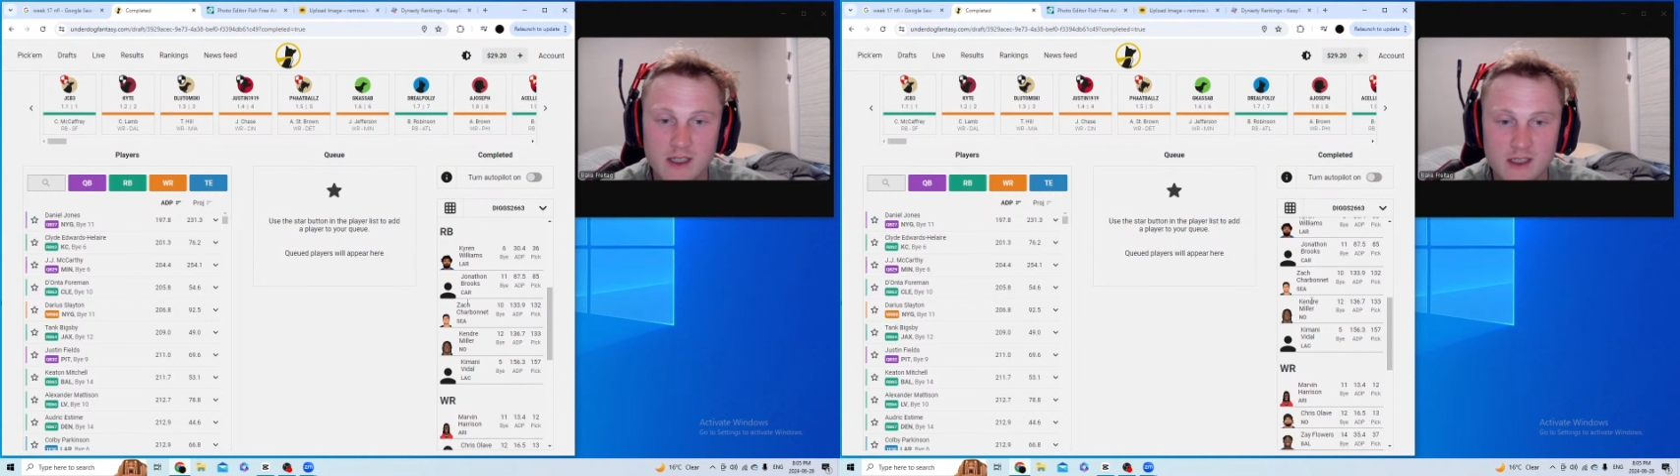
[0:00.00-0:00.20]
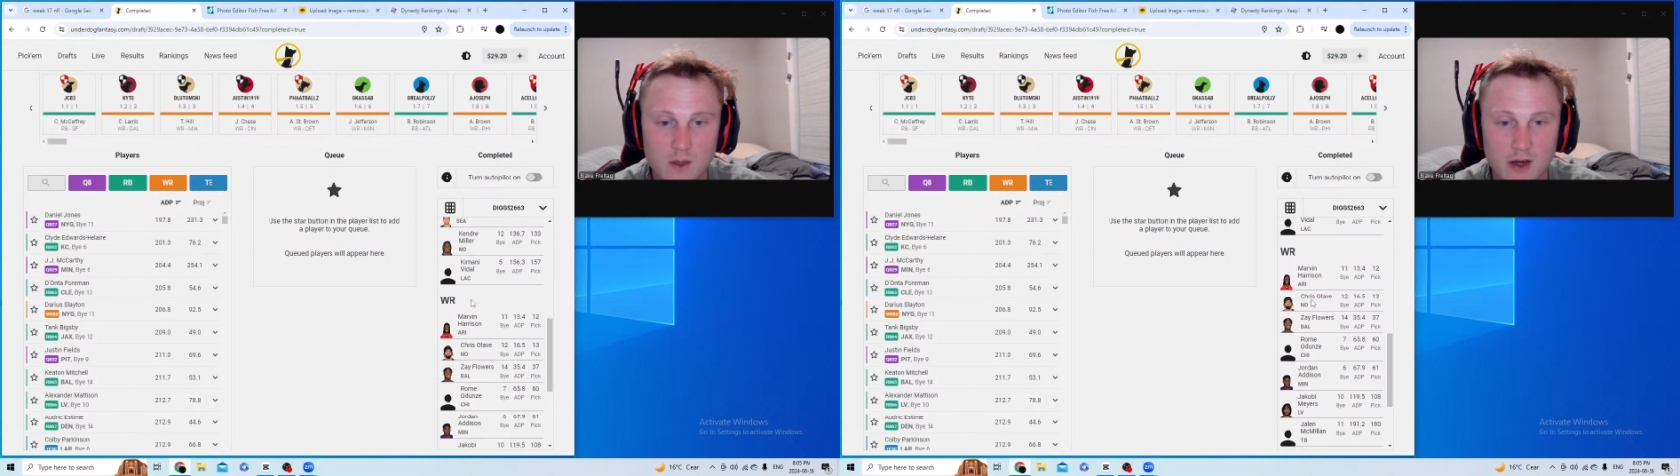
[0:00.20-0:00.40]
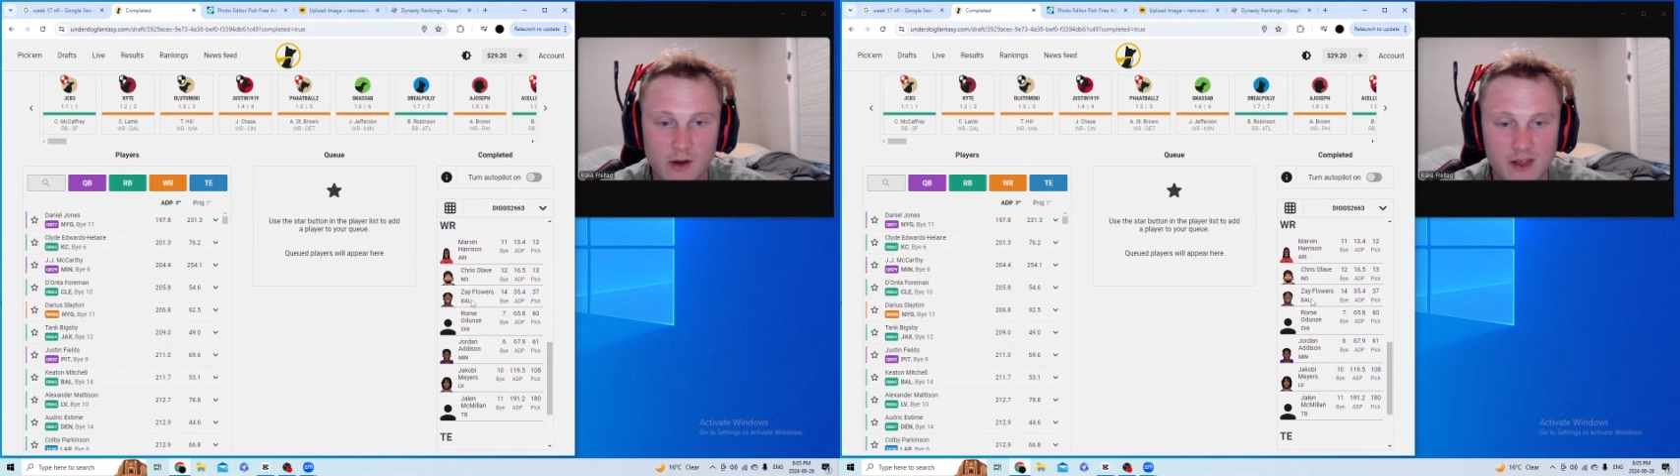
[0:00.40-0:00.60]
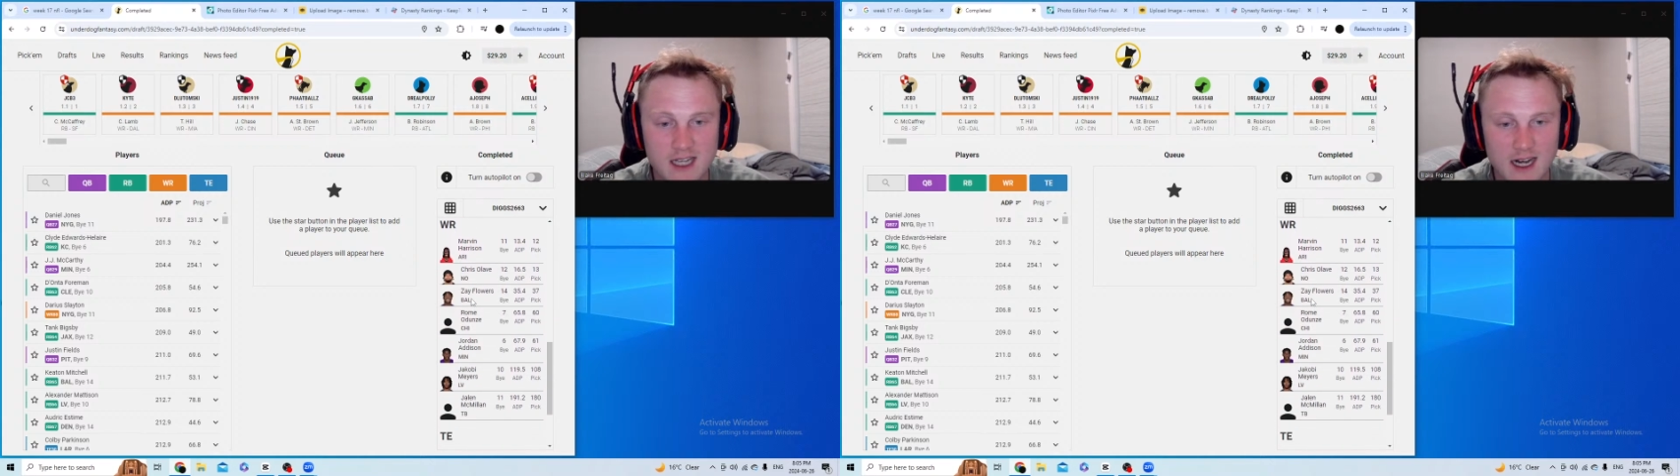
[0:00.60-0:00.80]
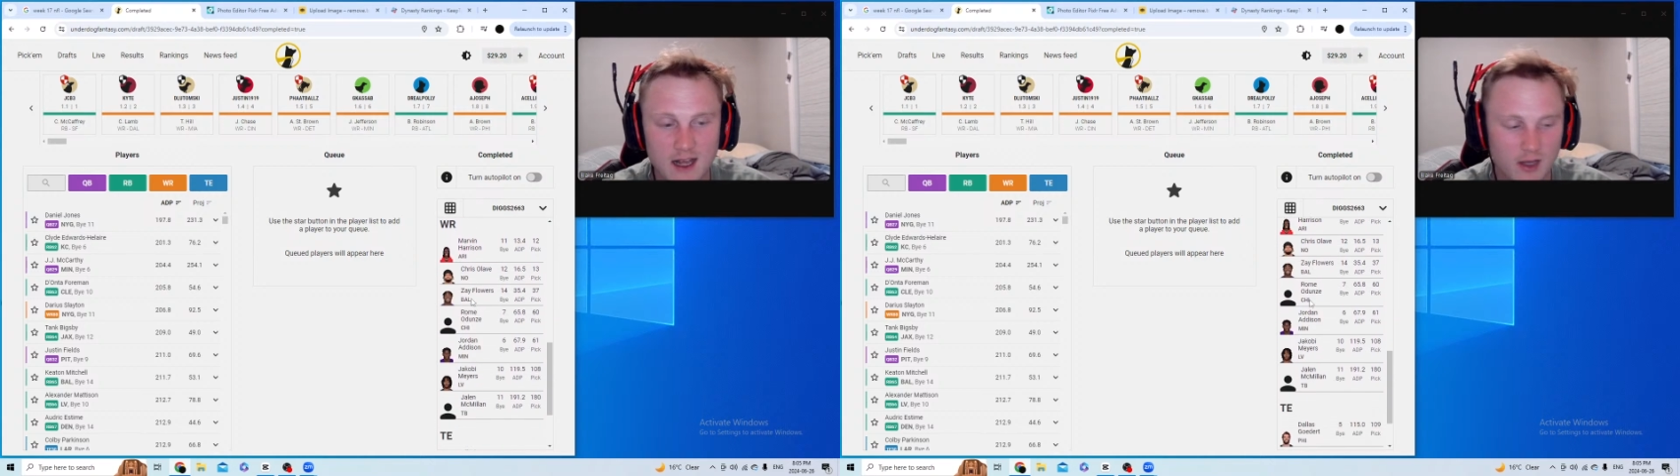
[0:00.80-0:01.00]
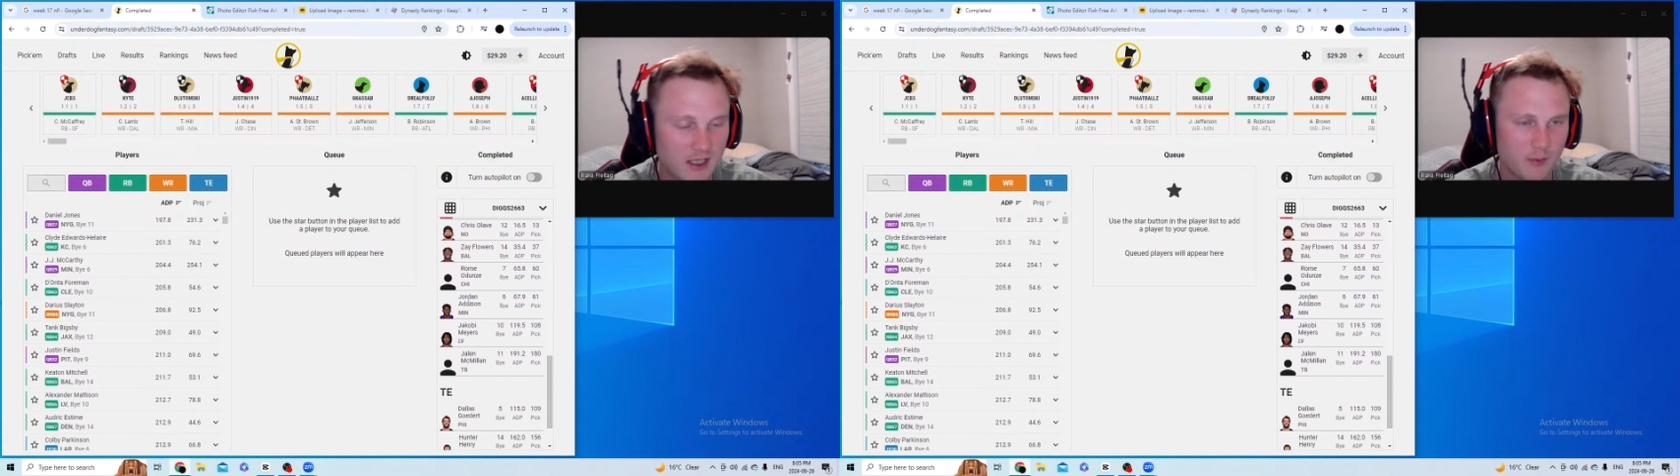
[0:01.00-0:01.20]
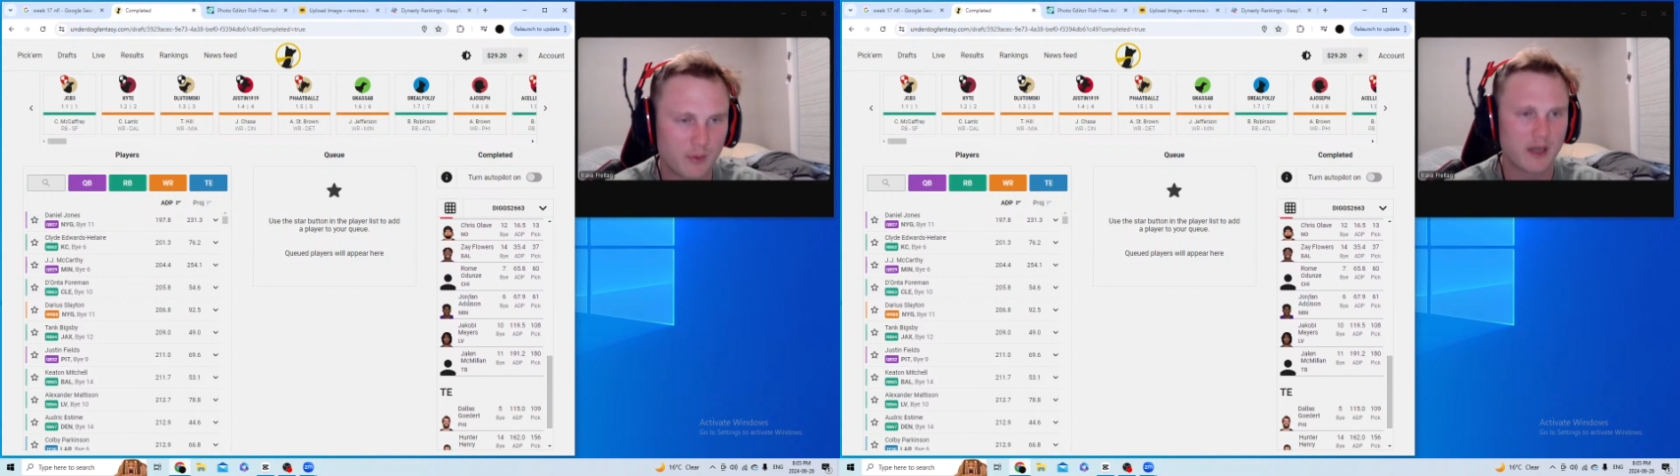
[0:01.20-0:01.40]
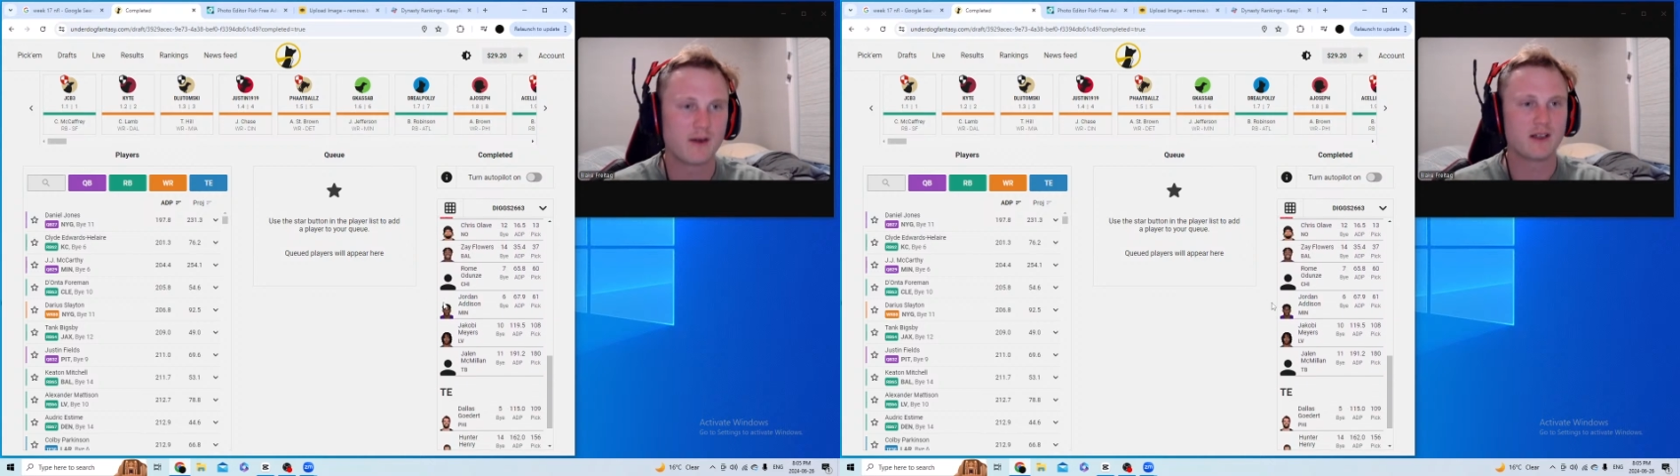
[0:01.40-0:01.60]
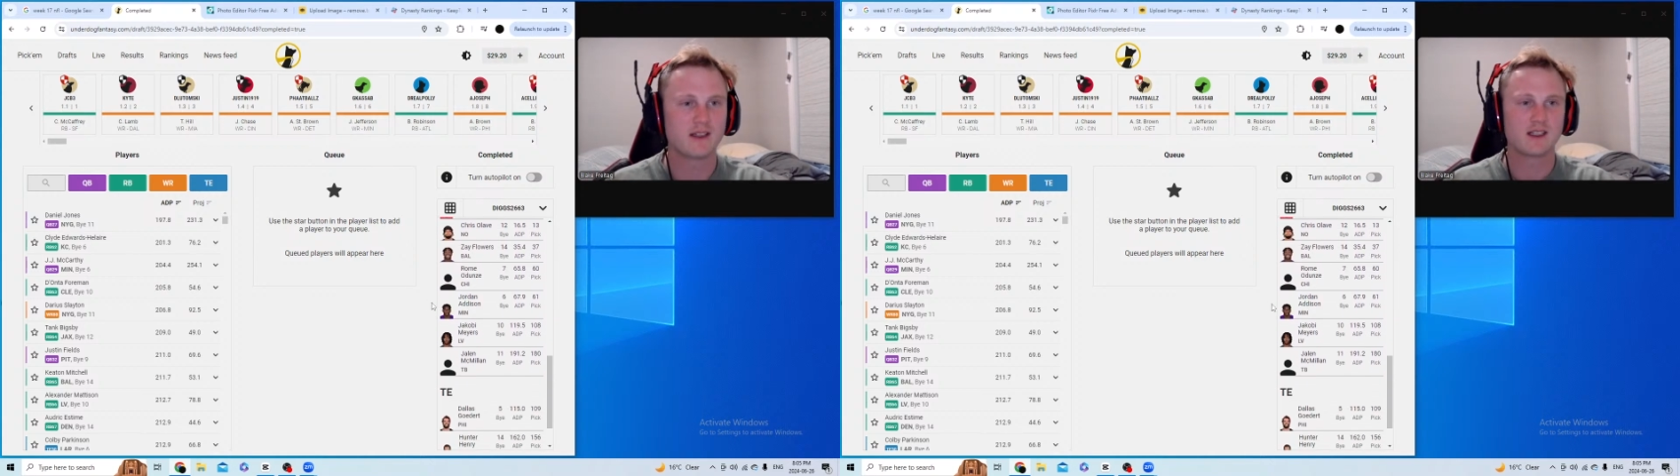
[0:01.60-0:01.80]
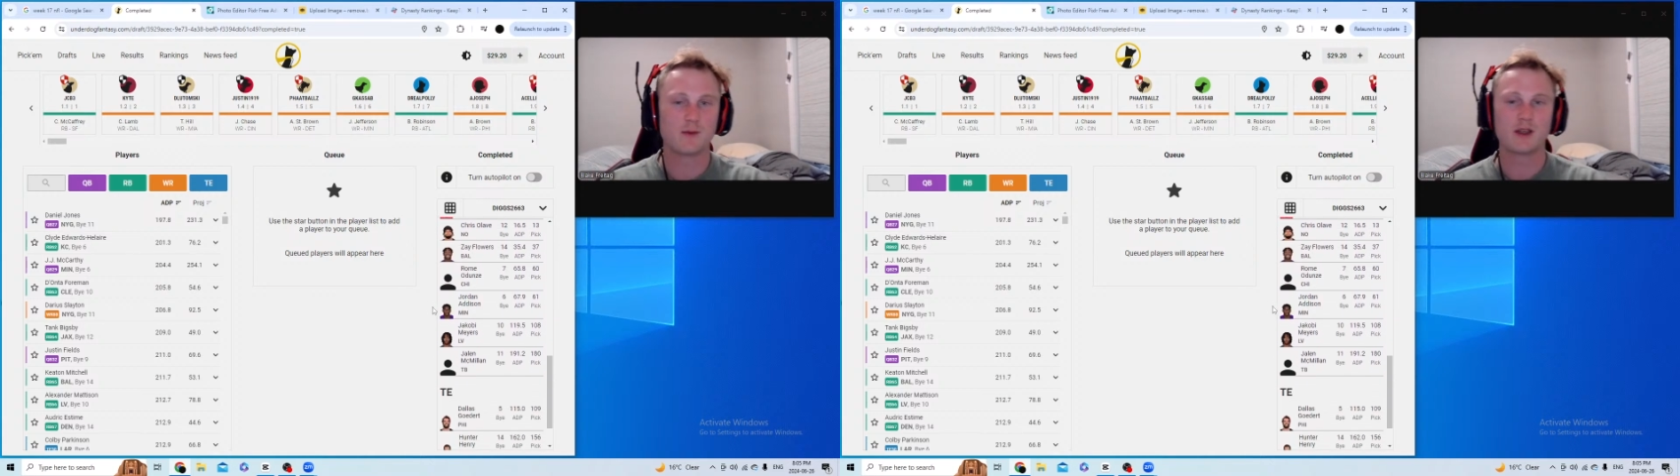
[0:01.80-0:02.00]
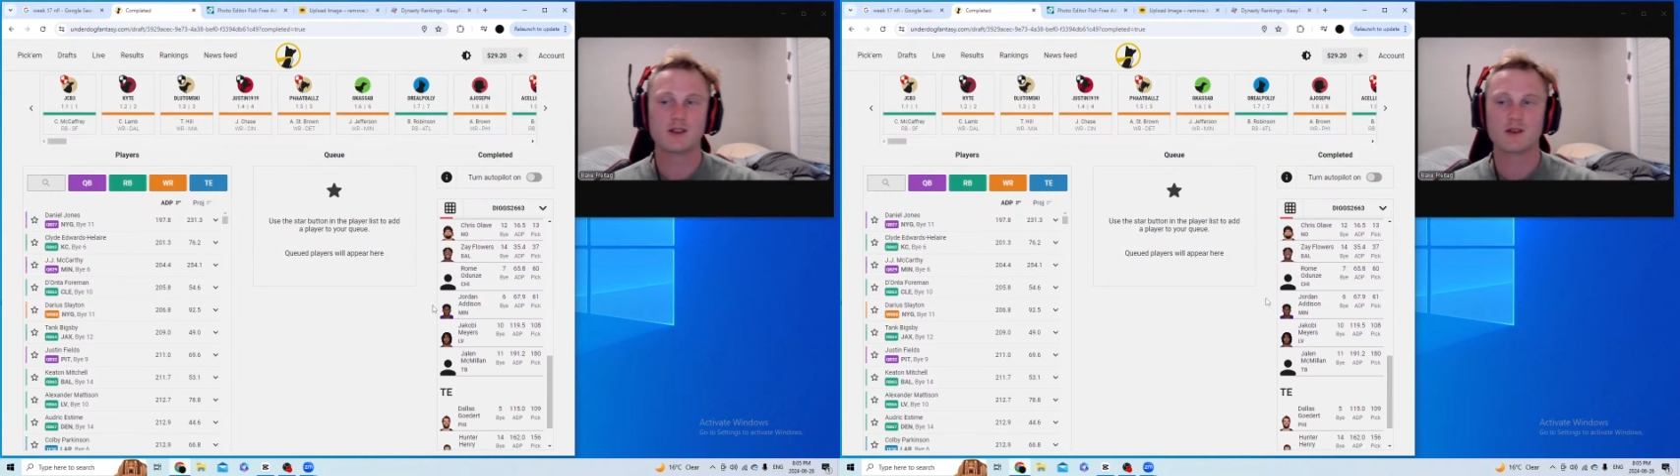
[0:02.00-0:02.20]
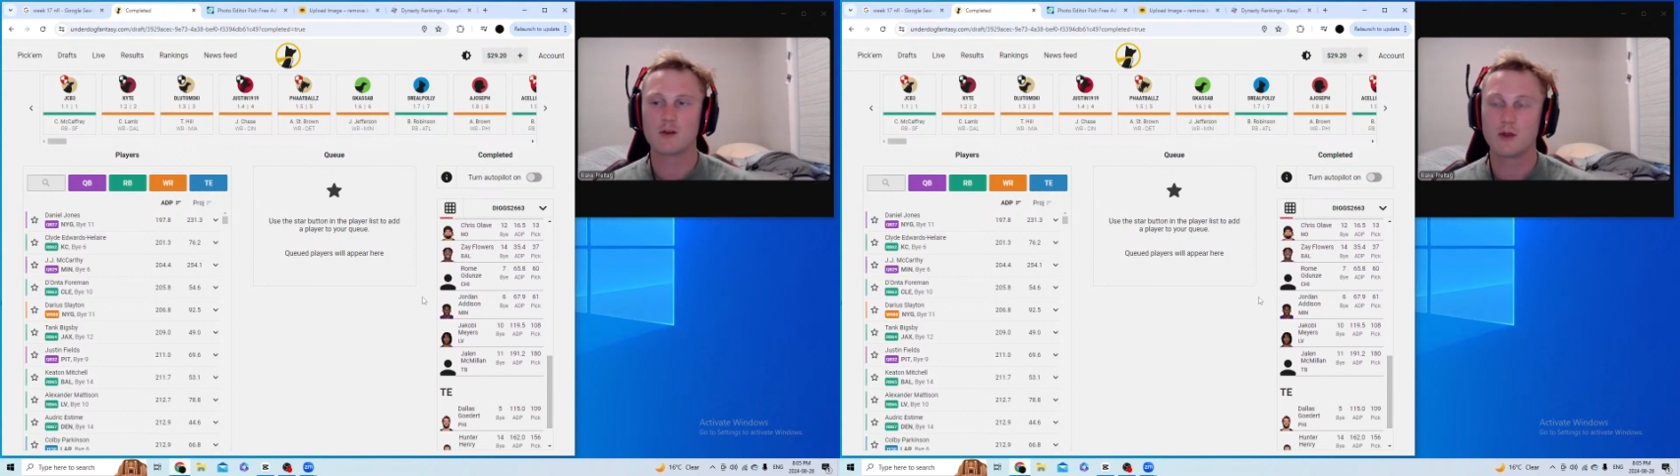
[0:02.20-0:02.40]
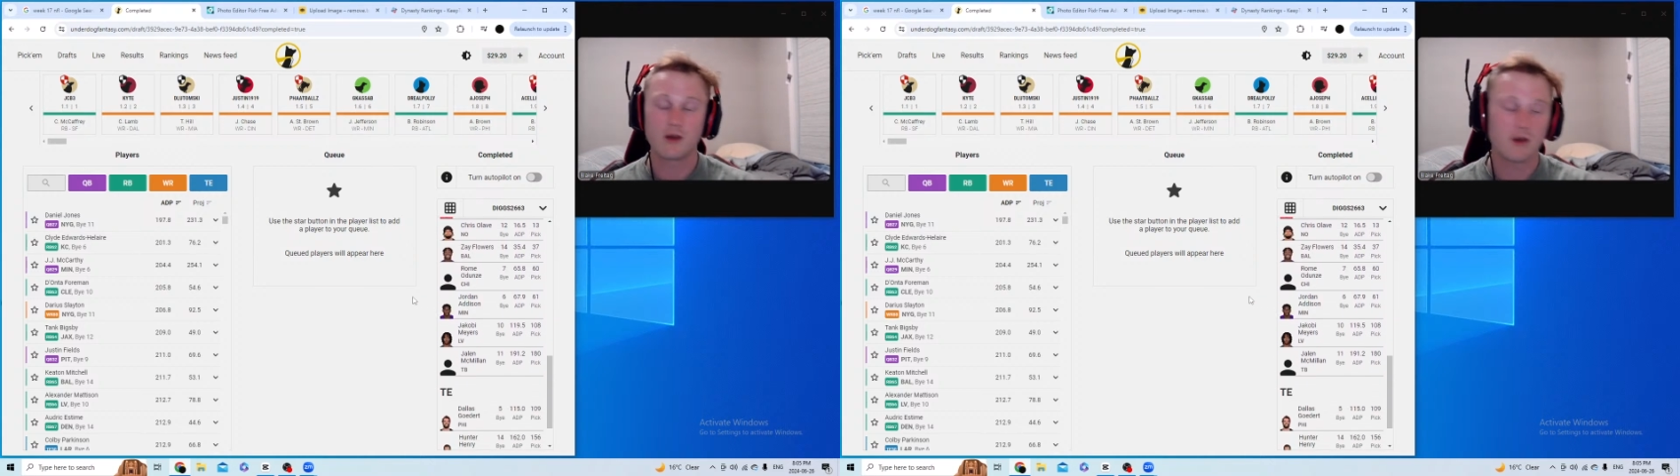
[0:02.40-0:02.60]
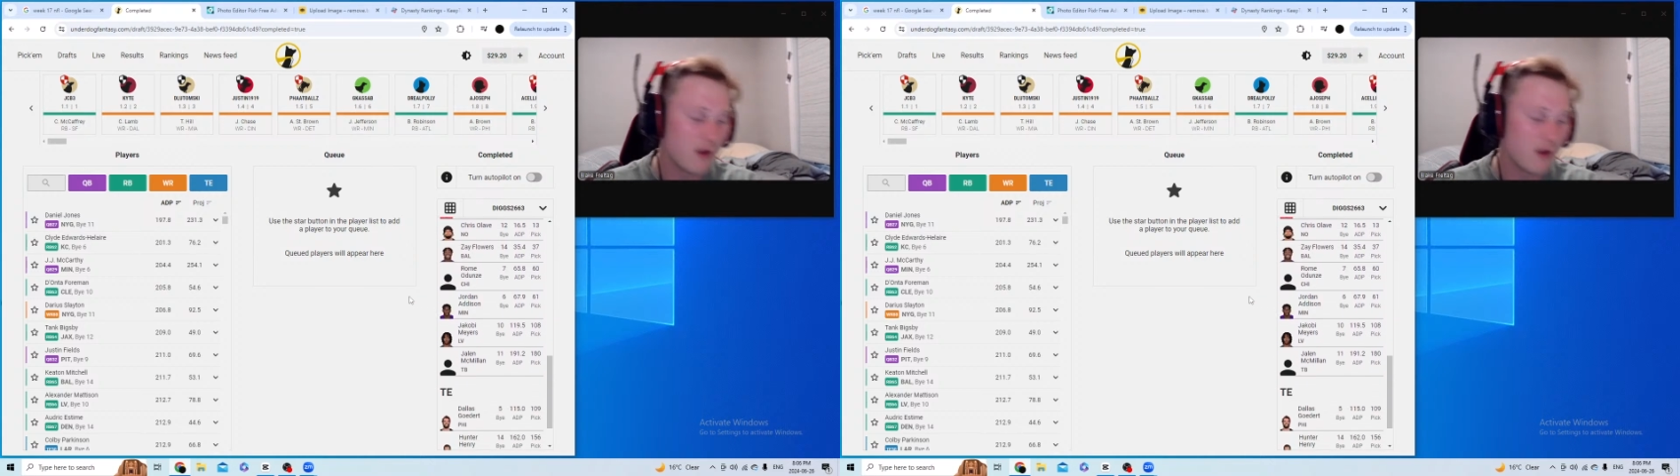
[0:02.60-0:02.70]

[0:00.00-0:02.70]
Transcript: So I don't know. That's kind of how I like to play it in such a big tournament.